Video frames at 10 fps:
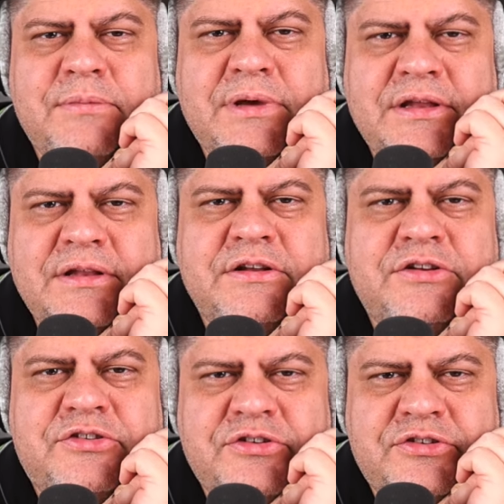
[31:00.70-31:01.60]
made the
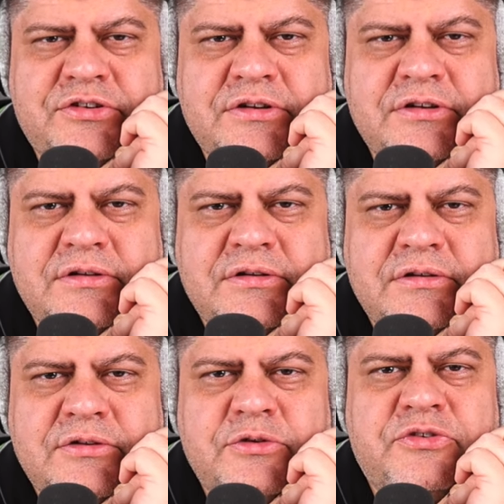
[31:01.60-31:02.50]
decision
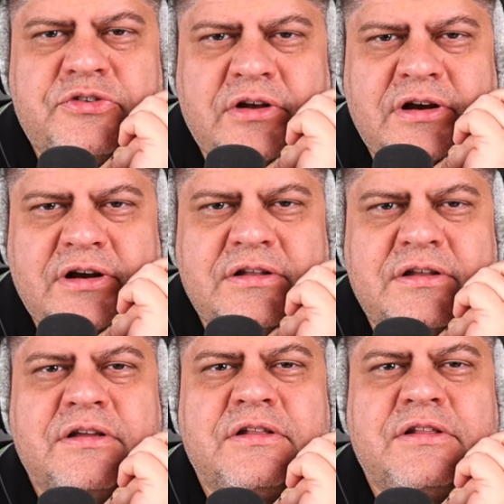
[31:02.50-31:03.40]
to start
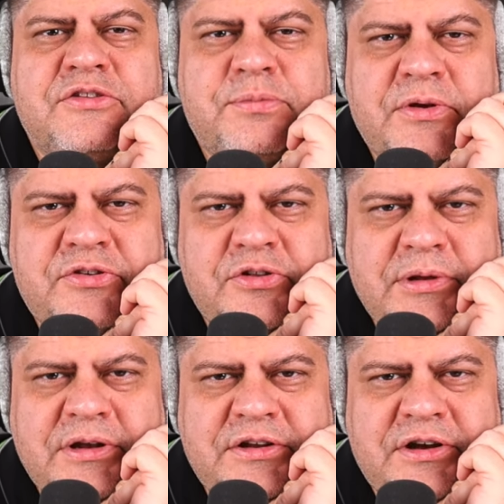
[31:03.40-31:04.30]
the special
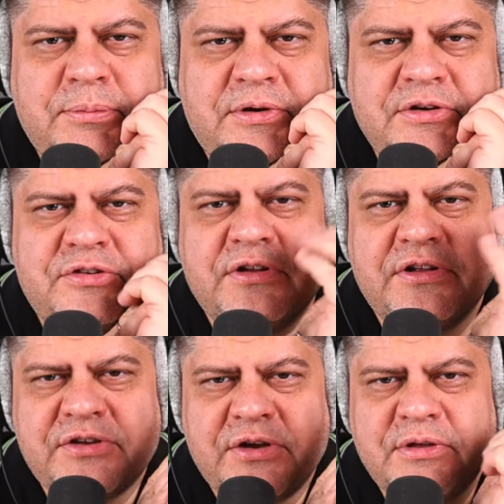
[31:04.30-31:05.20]
military operation.
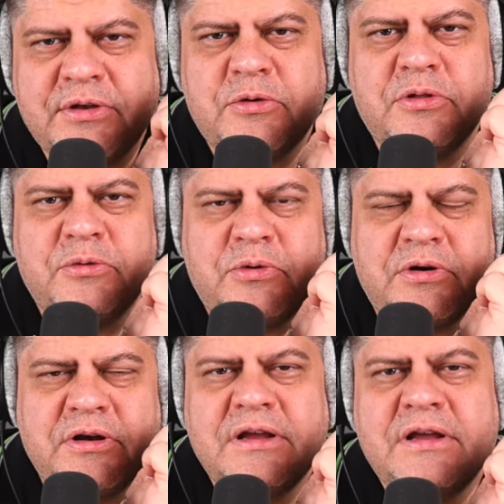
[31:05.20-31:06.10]
That's how they call the
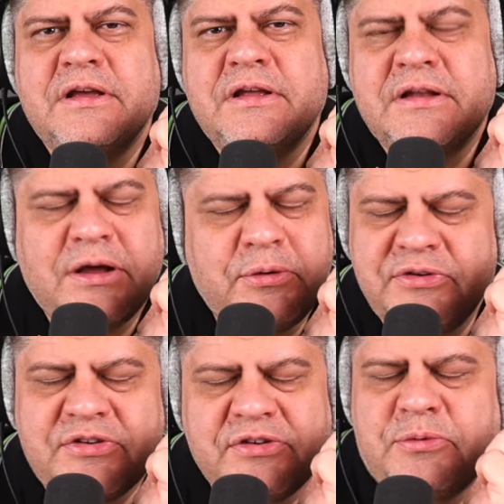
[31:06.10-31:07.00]
war. Now
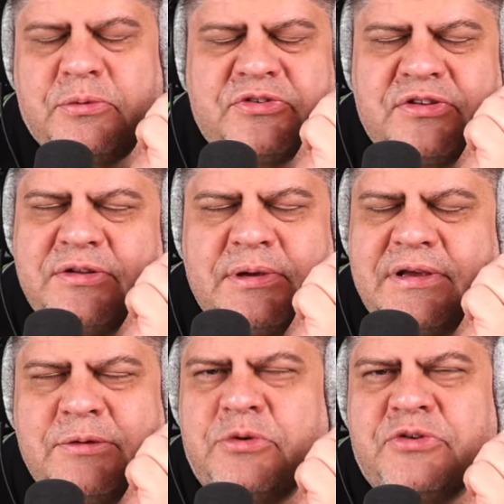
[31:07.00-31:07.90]
he says, it wasn't
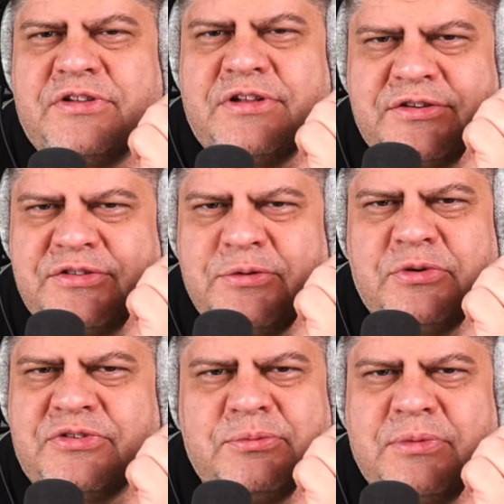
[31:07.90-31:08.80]
me. It wasn't us. It
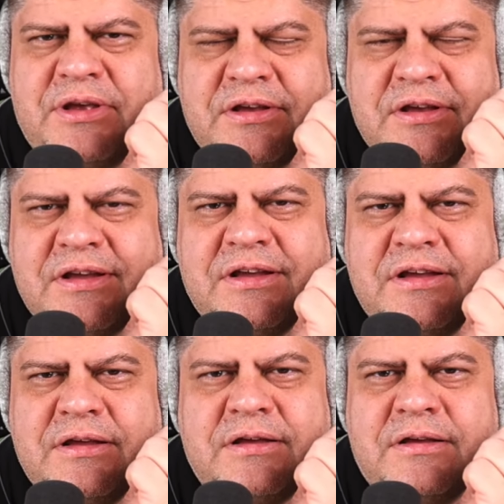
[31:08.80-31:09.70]
wasn't me.
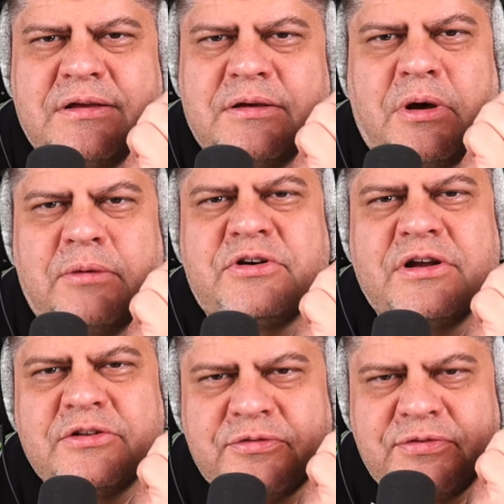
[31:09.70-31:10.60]
I'm
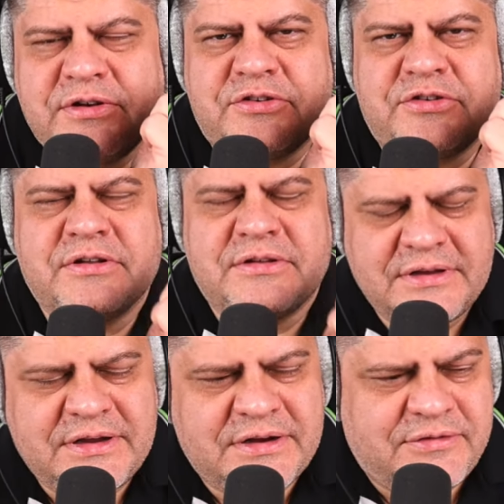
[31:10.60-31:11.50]
trying to finish it.
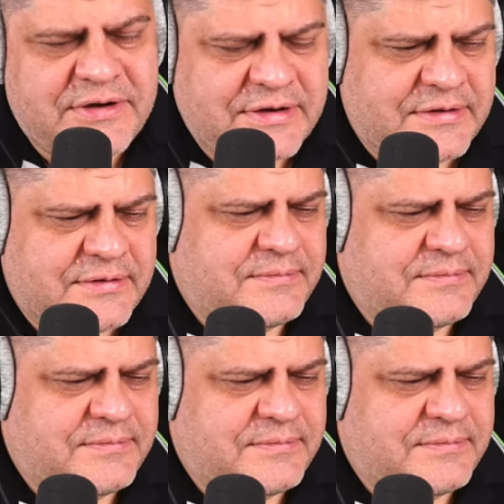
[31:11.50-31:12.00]
Yeah, right.